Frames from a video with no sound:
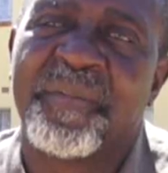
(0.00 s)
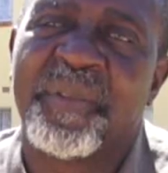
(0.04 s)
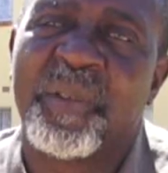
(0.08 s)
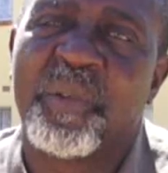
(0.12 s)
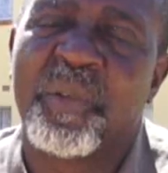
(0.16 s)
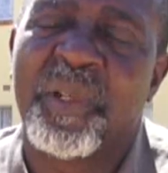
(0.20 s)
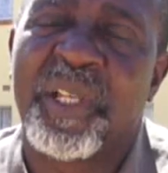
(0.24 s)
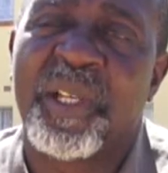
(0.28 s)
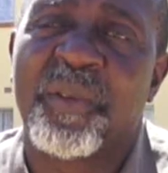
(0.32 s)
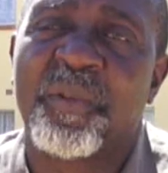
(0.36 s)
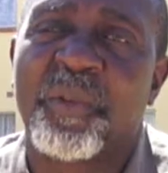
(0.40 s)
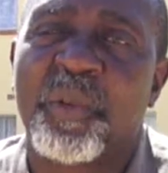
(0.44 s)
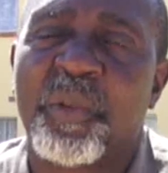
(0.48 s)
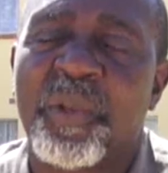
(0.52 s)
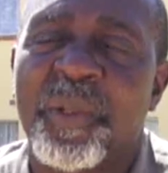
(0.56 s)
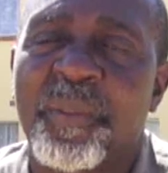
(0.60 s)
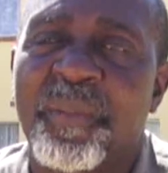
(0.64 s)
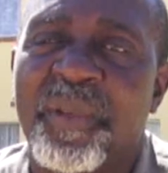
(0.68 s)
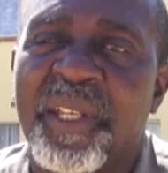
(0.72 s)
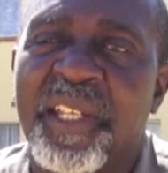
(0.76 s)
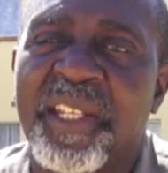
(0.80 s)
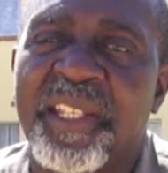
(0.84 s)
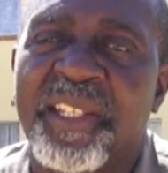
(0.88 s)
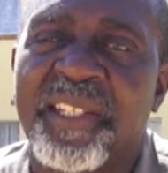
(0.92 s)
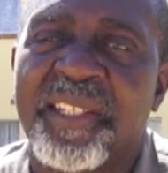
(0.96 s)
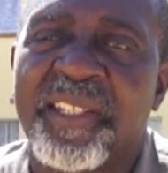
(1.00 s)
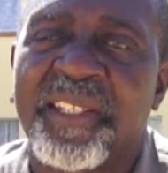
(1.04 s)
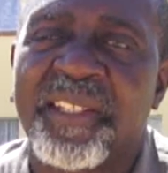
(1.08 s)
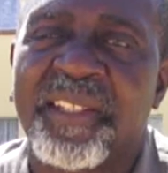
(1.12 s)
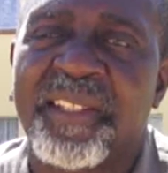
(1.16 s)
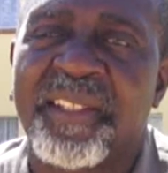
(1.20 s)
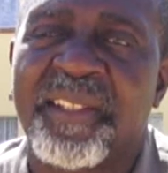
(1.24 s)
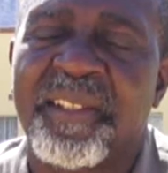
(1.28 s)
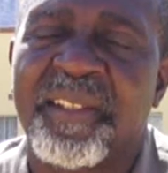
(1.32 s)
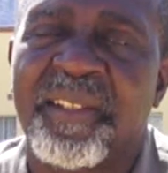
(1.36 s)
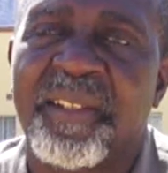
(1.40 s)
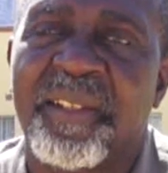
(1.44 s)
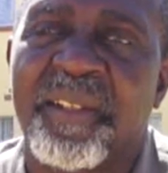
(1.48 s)
We have women
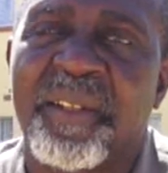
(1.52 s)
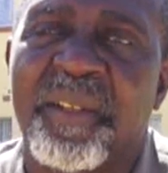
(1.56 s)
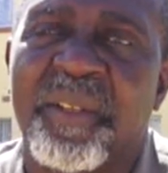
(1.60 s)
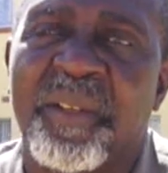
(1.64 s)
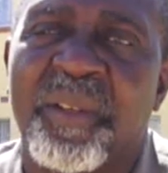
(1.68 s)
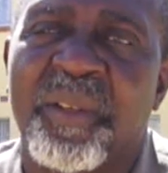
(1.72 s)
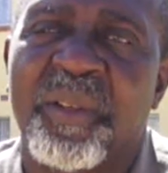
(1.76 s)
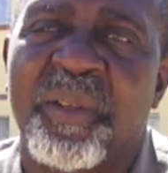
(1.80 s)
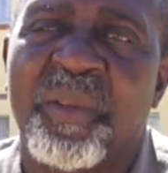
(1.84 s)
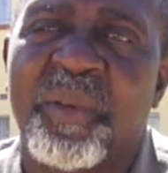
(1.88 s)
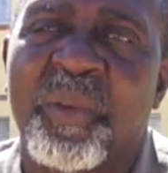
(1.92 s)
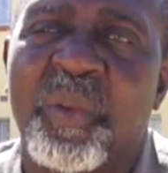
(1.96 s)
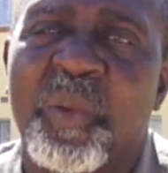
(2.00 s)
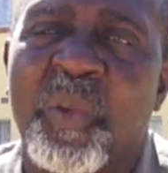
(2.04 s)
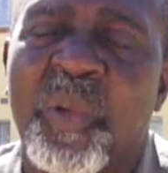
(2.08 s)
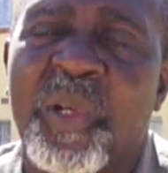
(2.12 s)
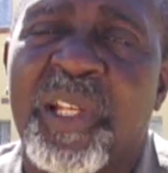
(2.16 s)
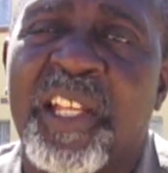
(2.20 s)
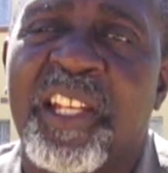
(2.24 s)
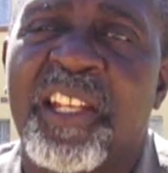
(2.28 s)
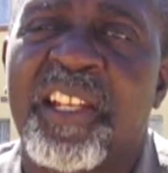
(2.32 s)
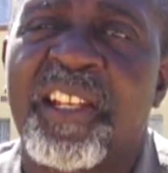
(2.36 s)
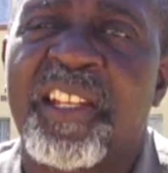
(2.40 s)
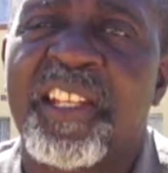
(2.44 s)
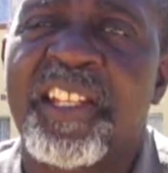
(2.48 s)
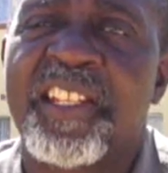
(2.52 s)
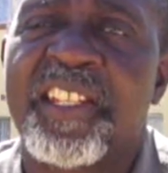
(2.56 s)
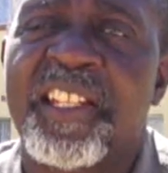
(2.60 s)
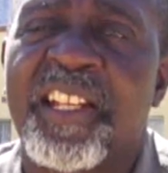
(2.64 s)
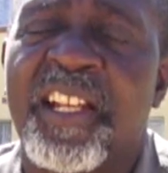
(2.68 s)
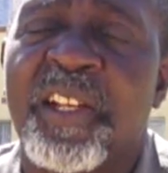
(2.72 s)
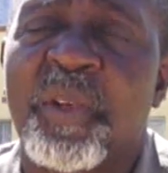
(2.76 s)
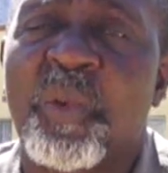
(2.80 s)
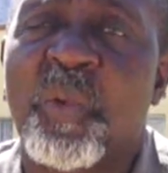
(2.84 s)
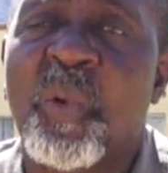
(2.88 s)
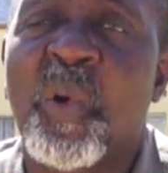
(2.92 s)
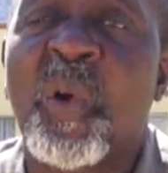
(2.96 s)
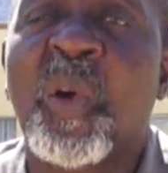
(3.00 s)
who can
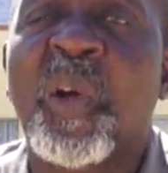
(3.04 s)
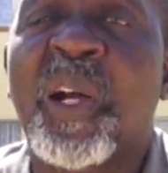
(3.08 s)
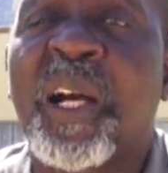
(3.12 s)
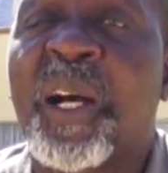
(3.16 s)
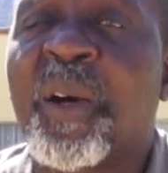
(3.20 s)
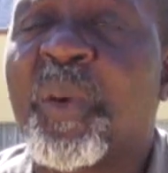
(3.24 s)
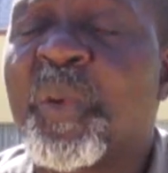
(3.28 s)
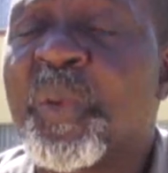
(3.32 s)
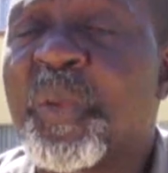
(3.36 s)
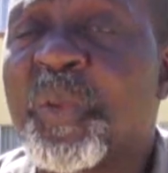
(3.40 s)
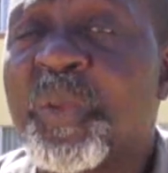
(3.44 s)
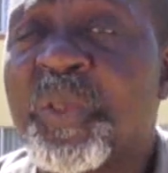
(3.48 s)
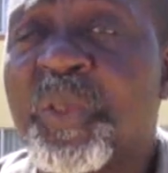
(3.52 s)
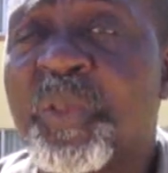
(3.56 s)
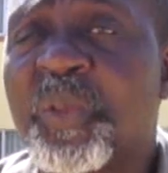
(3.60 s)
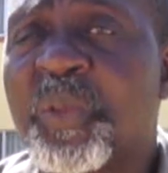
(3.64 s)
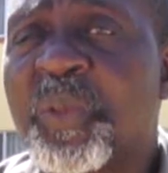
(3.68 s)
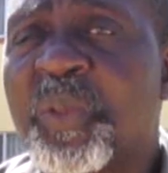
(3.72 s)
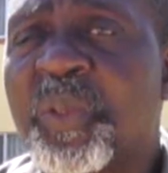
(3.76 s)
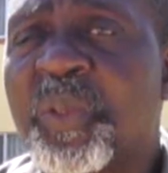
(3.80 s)
literally walk out